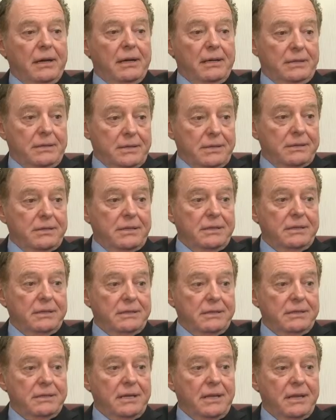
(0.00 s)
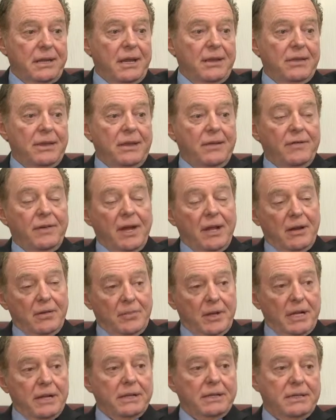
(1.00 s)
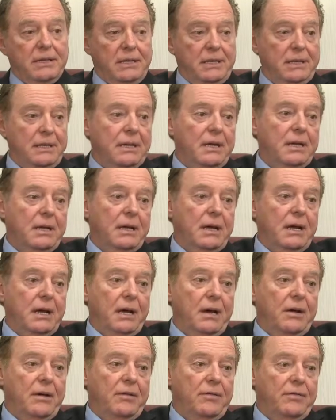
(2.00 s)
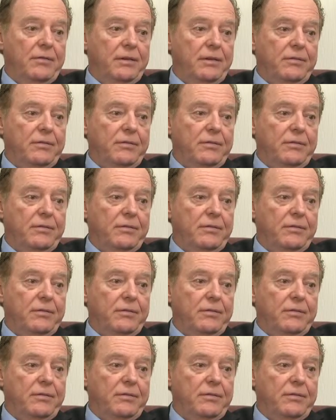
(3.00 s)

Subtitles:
existence and then the availability of